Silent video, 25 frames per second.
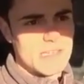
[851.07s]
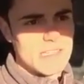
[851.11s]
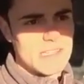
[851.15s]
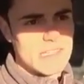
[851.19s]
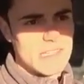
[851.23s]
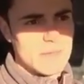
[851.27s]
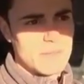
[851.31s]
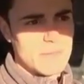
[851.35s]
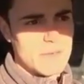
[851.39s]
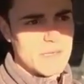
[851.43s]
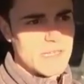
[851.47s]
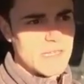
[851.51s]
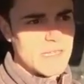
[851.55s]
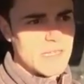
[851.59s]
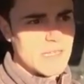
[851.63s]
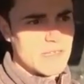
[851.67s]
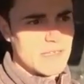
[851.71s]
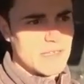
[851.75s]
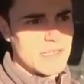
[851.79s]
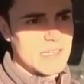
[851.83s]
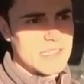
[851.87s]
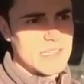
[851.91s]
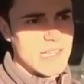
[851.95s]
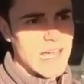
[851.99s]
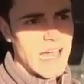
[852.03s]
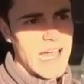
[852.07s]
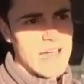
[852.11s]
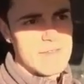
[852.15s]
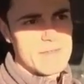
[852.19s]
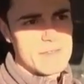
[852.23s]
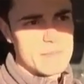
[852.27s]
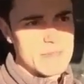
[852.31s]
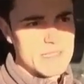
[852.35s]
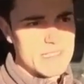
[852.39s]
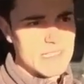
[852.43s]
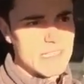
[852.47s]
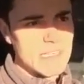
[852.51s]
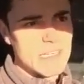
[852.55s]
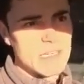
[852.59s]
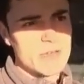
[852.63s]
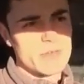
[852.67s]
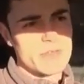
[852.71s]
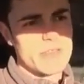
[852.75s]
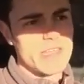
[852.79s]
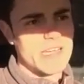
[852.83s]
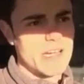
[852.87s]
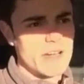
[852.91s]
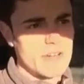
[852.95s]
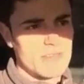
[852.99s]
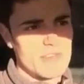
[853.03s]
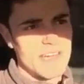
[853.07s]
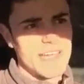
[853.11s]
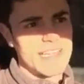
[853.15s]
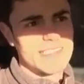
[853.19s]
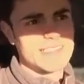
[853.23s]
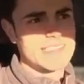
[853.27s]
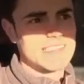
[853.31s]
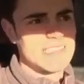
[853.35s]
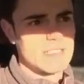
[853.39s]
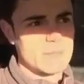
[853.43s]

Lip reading: You need to have the material there ready